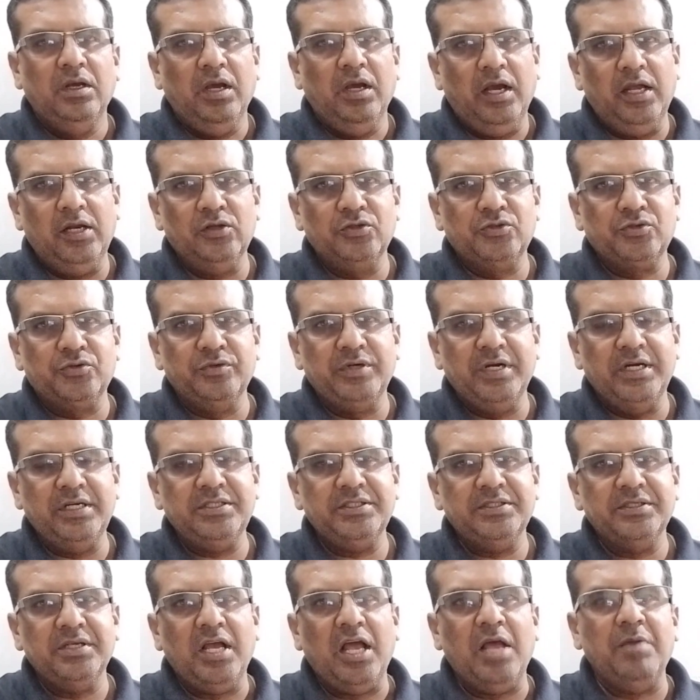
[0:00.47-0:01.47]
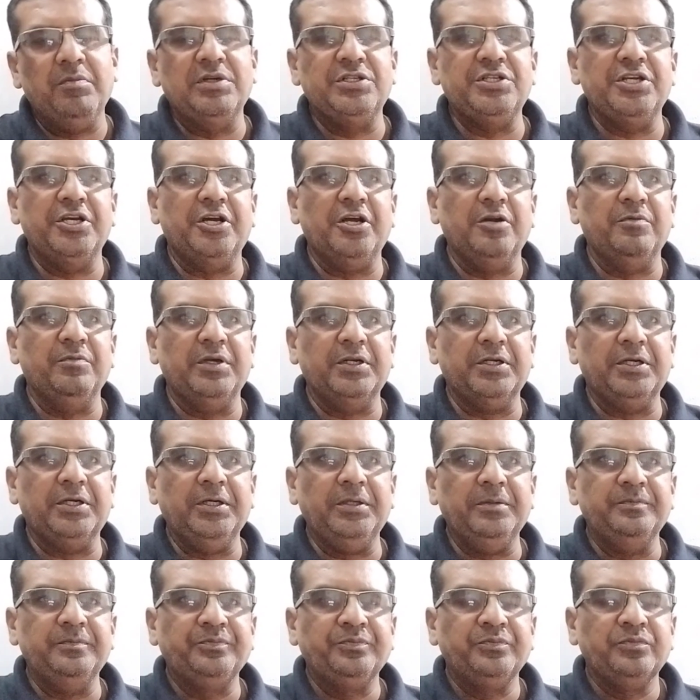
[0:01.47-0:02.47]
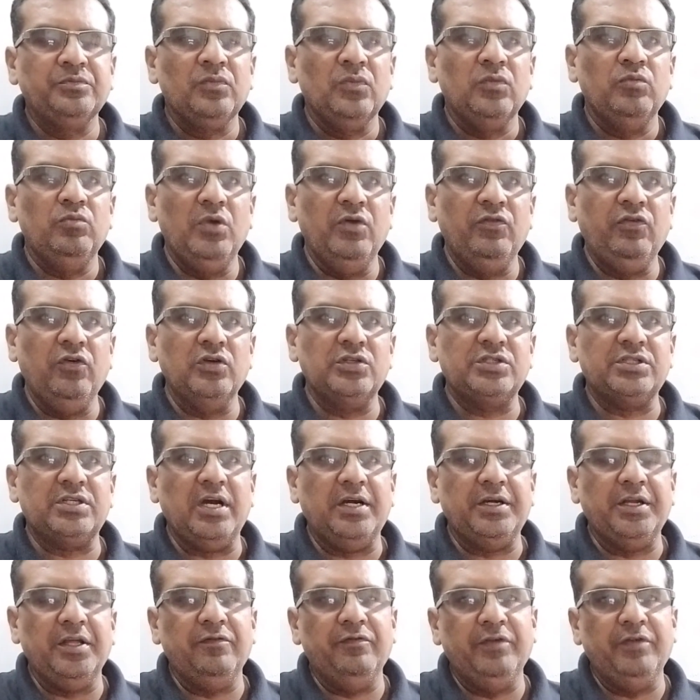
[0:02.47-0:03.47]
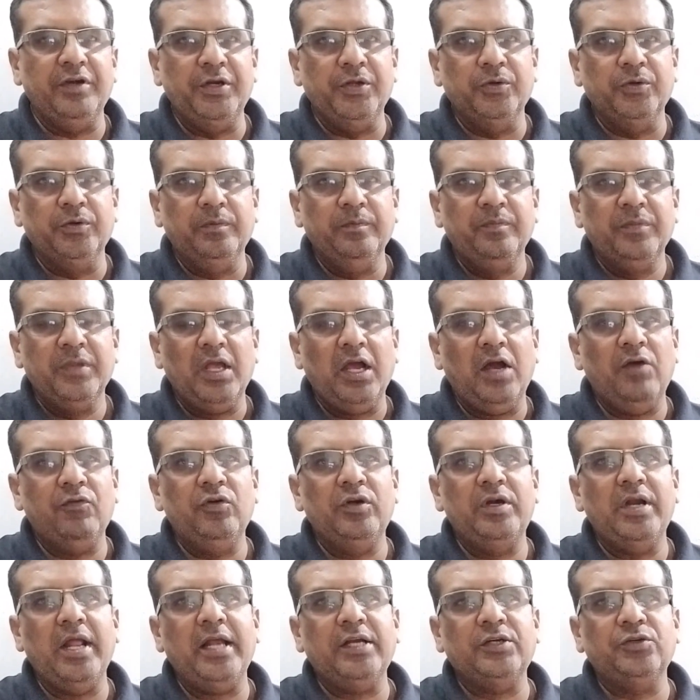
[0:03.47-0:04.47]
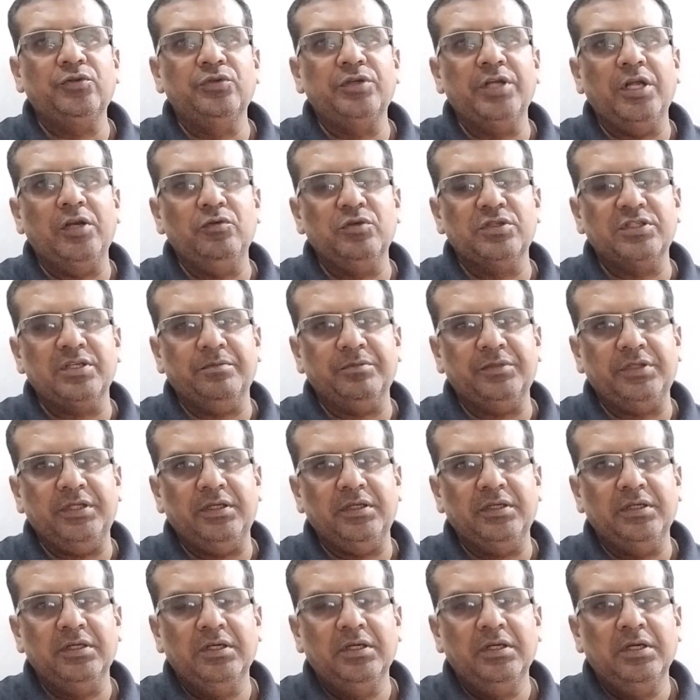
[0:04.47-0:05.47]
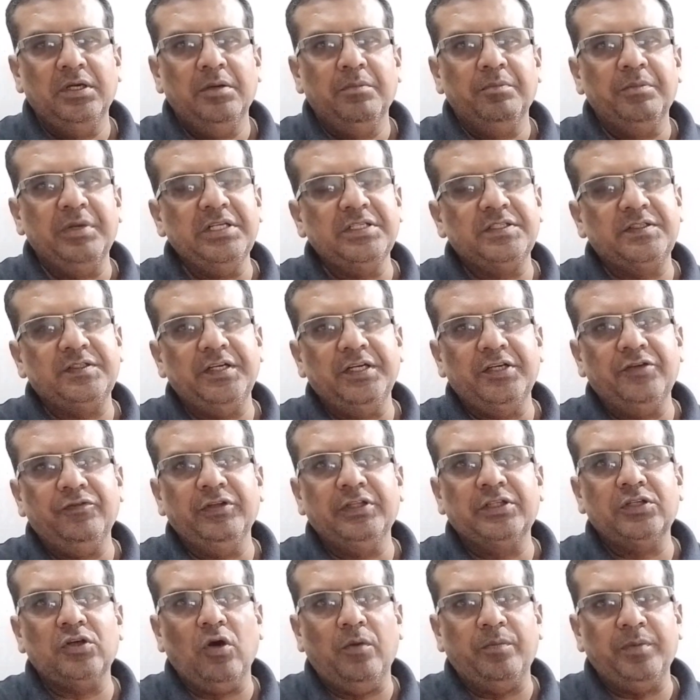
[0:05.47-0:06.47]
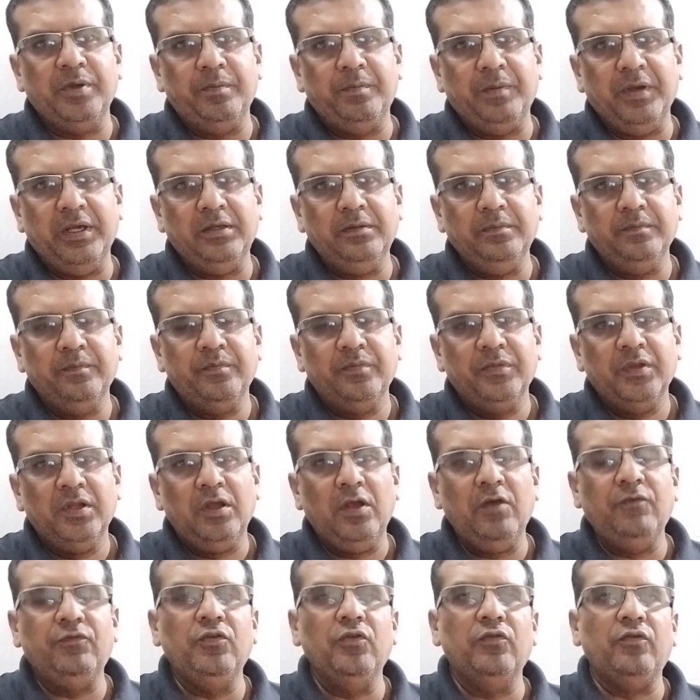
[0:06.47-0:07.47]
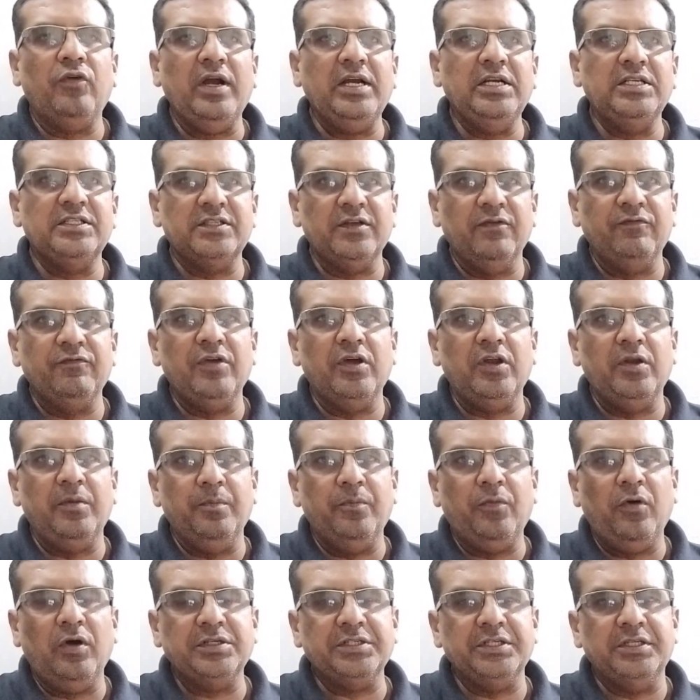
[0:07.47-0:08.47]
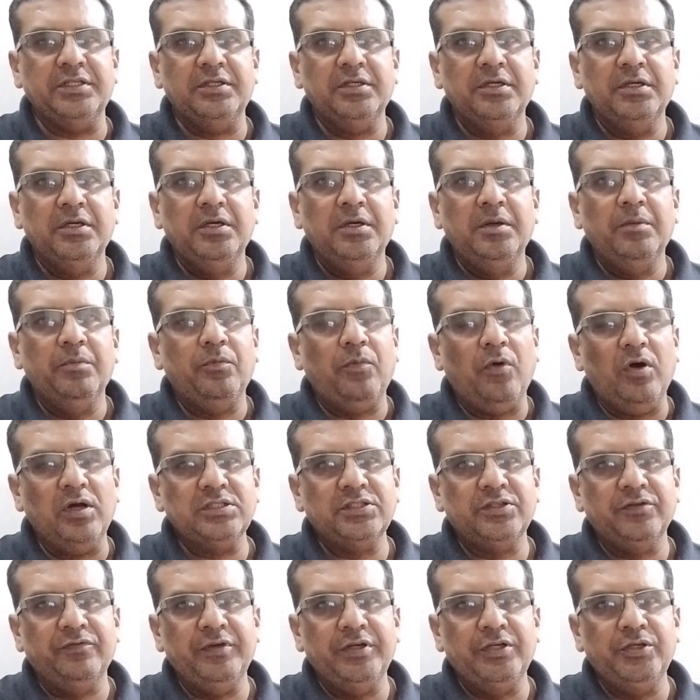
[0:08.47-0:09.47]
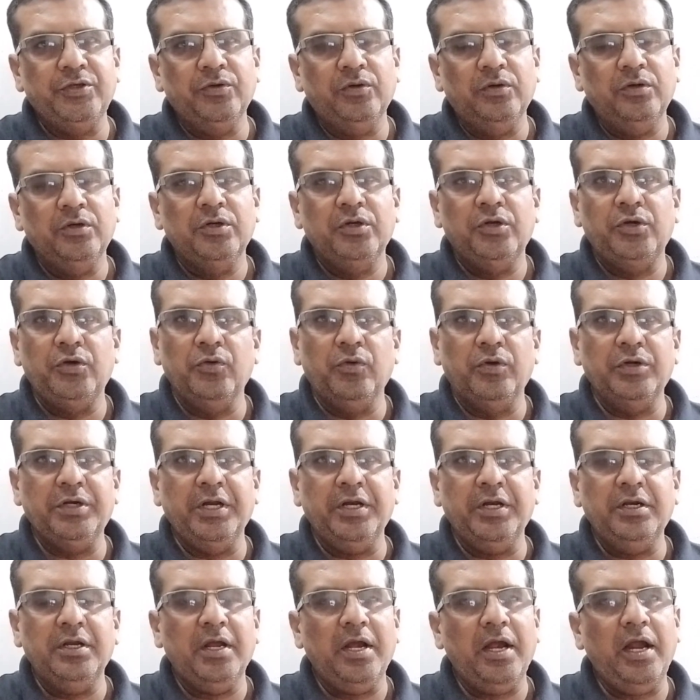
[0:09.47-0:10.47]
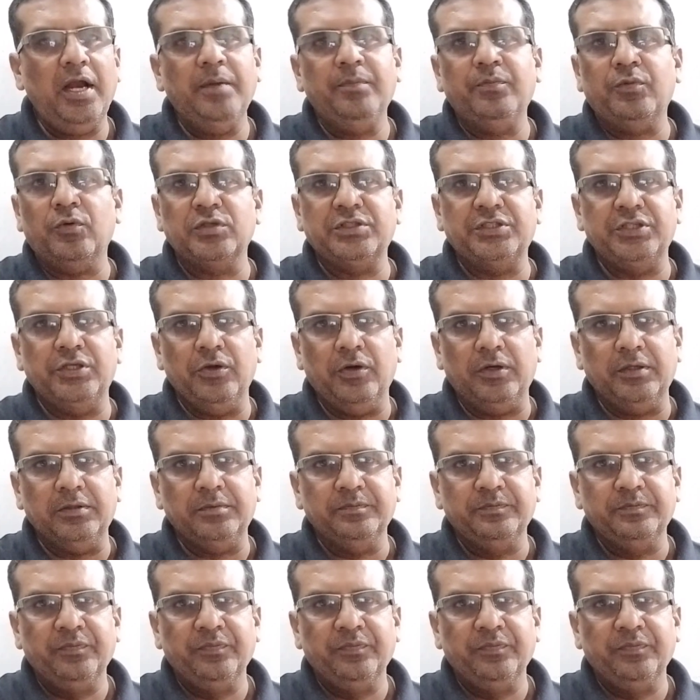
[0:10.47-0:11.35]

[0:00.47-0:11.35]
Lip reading: Hello students, I am Ajay Karmarkar. Before starting video, I would like to tell you something. Please sit with copy pen. If you find somewhere important, pause the video, note it and proceed on.